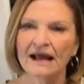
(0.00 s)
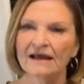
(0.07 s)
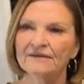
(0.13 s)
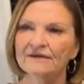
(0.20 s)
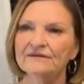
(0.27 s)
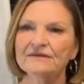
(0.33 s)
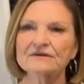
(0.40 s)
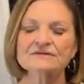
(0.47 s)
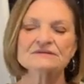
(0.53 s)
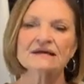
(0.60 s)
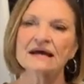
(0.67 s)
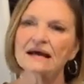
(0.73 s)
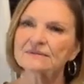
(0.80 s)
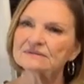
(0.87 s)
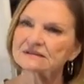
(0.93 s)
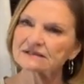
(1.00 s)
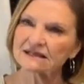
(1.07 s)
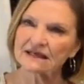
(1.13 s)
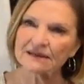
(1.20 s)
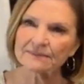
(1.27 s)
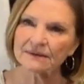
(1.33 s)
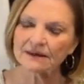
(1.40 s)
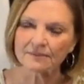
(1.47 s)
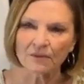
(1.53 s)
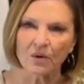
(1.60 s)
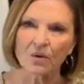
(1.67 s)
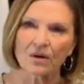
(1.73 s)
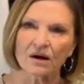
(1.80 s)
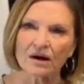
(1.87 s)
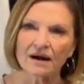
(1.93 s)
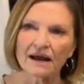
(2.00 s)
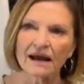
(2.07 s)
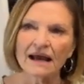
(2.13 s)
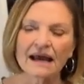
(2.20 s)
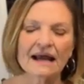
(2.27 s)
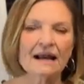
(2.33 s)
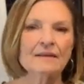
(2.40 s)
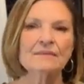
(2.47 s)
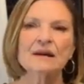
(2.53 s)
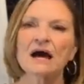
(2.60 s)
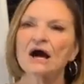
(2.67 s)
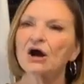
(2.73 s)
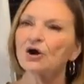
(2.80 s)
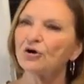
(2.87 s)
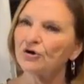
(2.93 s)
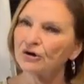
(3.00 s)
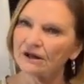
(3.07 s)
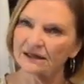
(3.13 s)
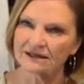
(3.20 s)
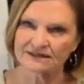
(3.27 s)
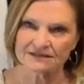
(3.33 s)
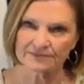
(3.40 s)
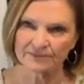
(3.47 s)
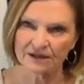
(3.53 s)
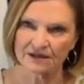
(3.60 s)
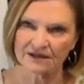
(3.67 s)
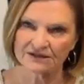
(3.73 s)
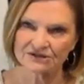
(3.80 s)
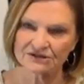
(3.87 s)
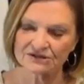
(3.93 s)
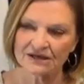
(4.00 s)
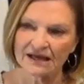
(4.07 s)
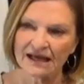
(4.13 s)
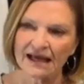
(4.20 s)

And then they'll say, I'm sleeping more and I'm not hurting as much.